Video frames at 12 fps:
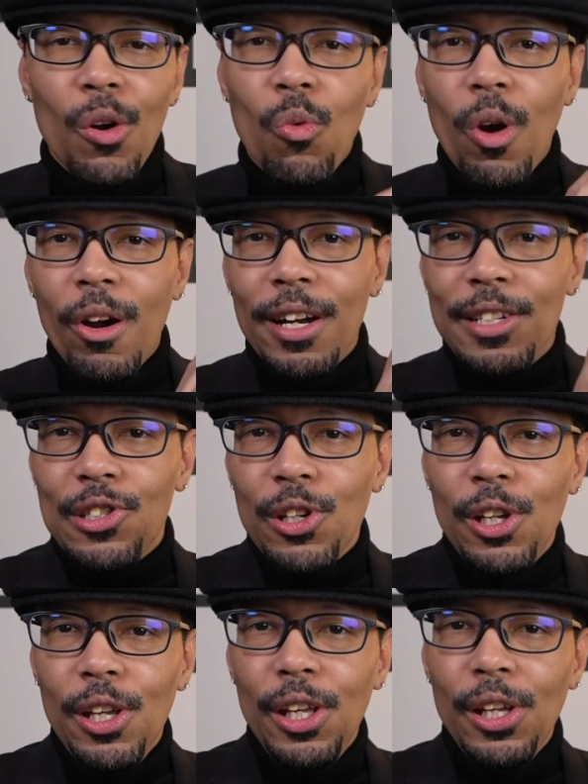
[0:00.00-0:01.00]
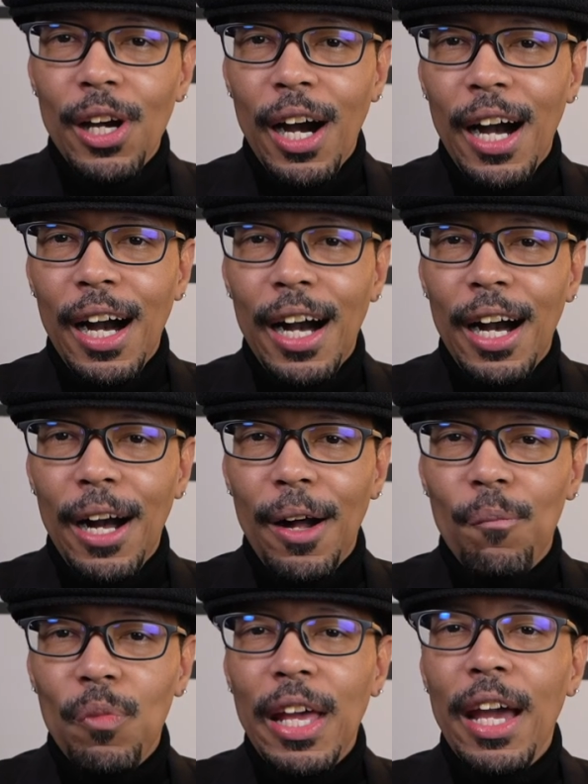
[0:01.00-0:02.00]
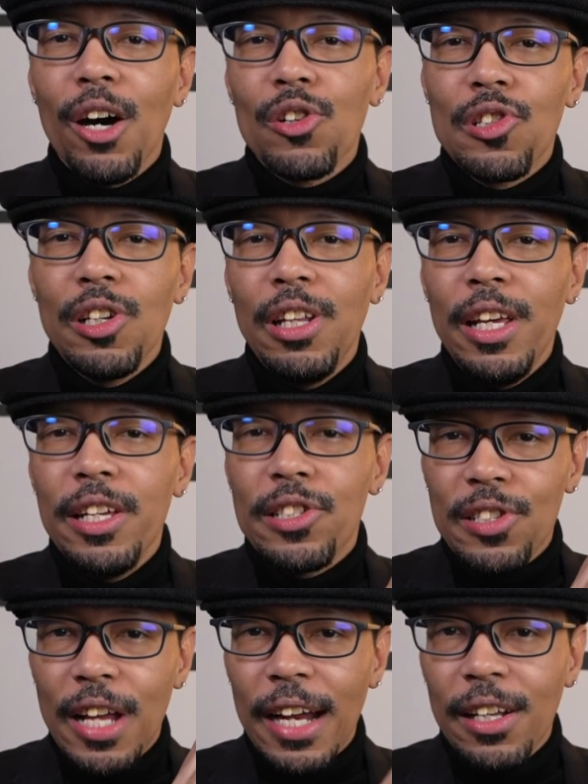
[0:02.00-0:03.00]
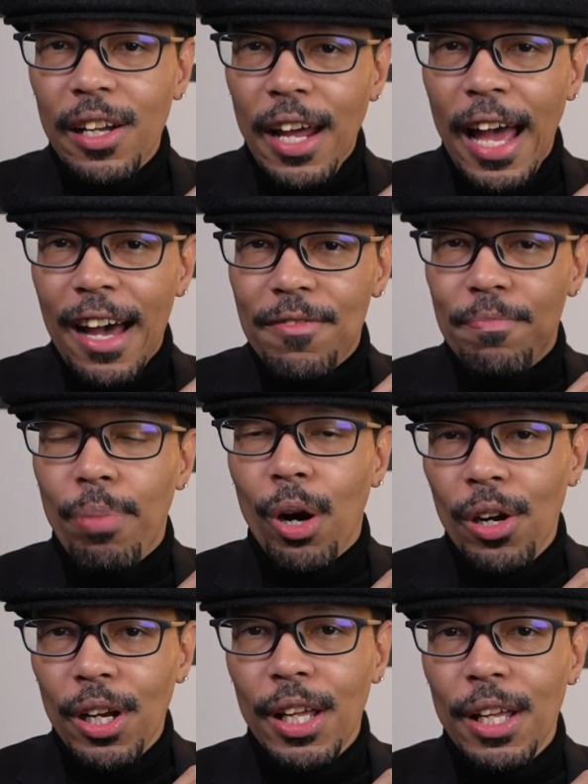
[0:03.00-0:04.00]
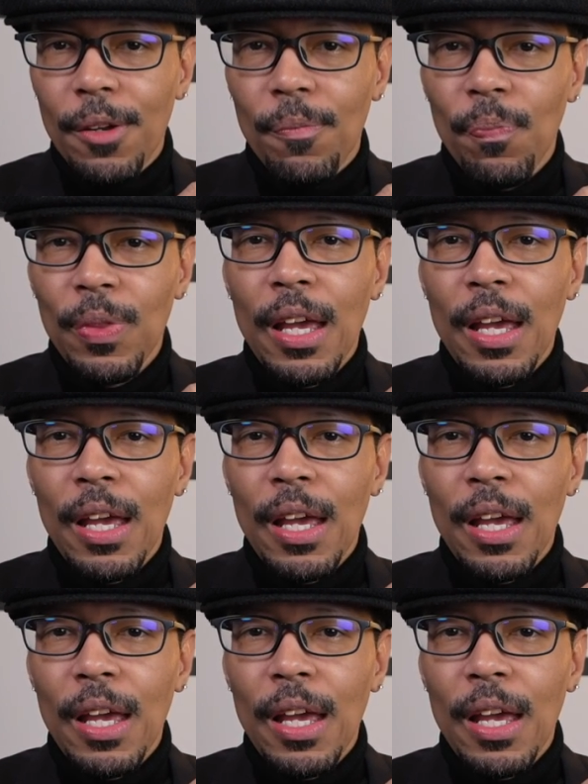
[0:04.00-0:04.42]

Whereas the LCD is not going to have burn-in